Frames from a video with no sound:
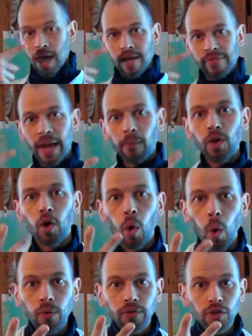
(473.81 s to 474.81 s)
Then we
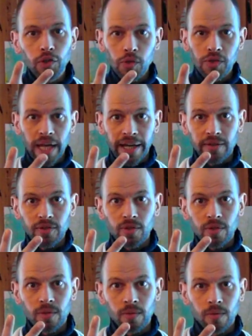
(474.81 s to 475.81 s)
hold for two
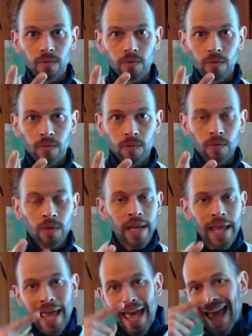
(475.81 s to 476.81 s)
seconds.
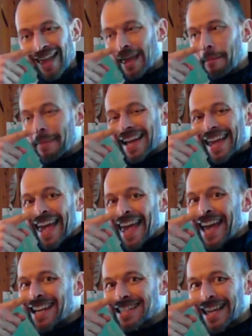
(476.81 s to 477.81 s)
And then by
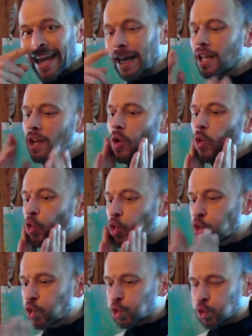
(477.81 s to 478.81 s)
exhaling,
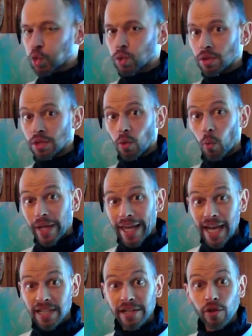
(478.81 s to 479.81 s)
we
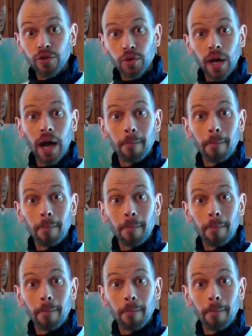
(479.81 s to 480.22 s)
exhale through our